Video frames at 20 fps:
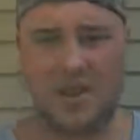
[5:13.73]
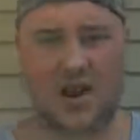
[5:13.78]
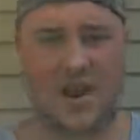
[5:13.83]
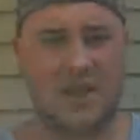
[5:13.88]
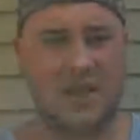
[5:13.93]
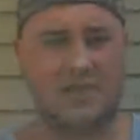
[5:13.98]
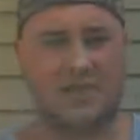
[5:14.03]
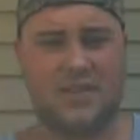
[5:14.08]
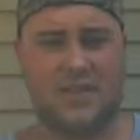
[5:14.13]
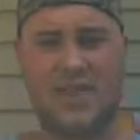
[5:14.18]

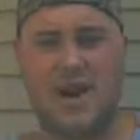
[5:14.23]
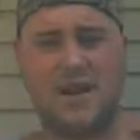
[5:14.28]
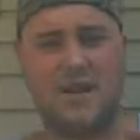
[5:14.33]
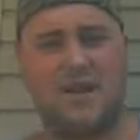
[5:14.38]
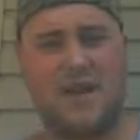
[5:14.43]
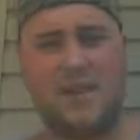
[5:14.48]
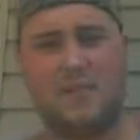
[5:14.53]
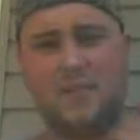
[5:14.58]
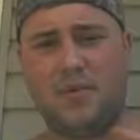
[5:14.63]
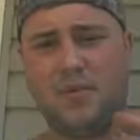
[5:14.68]
There's a lot of
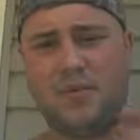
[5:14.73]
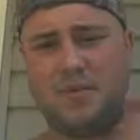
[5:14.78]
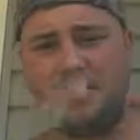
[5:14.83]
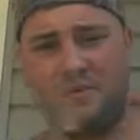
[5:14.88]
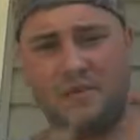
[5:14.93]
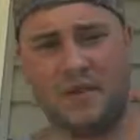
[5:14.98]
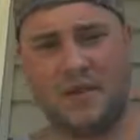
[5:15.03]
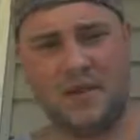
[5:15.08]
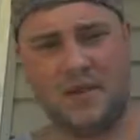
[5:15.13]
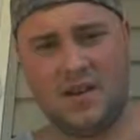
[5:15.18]
vapor.
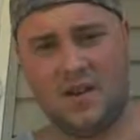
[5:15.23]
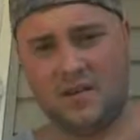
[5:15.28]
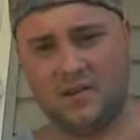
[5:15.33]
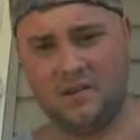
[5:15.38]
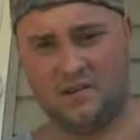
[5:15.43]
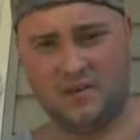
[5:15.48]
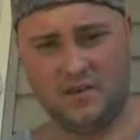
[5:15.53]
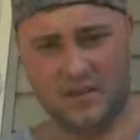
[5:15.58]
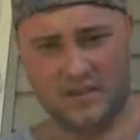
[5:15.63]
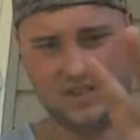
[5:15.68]

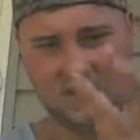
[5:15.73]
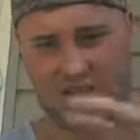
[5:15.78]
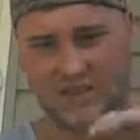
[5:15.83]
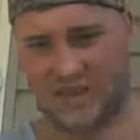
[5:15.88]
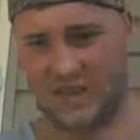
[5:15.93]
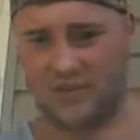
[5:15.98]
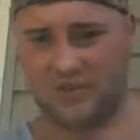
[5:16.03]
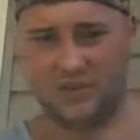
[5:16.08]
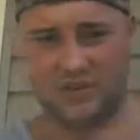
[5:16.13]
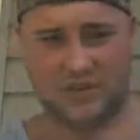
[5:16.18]
You can see
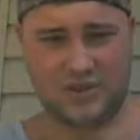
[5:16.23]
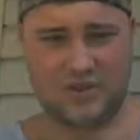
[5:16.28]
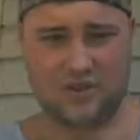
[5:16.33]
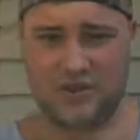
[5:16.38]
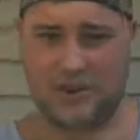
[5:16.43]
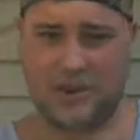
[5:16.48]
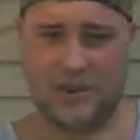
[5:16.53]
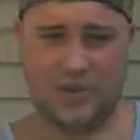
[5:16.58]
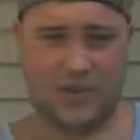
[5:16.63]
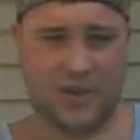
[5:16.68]
it on the
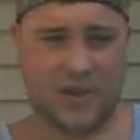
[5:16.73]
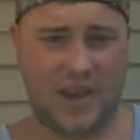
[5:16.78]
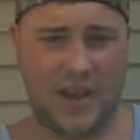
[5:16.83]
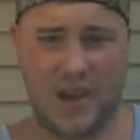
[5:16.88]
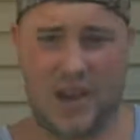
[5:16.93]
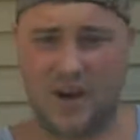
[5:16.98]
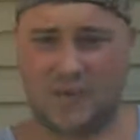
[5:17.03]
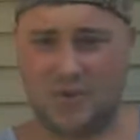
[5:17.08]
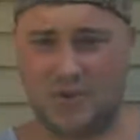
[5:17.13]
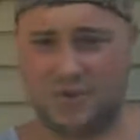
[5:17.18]
screen on the
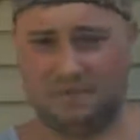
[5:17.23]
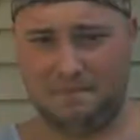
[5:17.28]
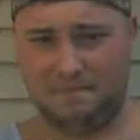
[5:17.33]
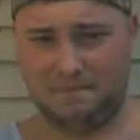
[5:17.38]
camera.